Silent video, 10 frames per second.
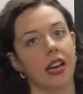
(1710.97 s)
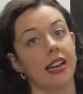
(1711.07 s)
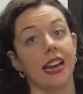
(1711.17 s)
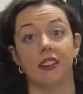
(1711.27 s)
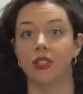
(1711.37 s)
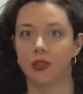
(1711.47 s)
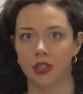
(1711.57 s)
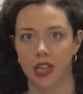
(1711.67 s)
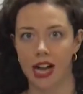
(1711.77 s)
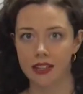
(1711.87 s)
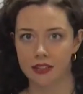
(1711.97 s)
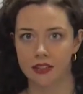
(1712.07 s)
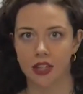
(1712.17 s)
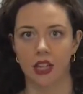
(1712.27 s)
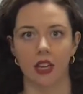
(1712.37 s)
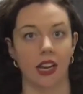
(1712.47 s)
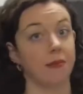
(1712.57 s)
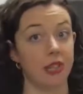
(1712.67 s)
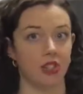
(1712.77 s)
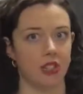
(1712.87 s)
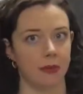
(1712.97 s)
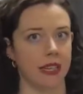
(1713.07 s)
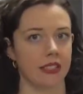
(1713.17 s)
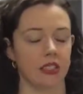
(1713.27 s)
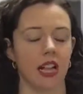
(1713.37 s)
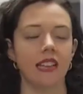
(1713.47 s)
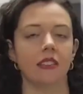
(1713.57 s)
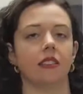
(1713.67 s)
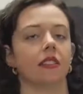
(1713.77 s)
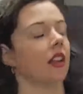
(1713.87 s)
an A2 class, admissions-based class,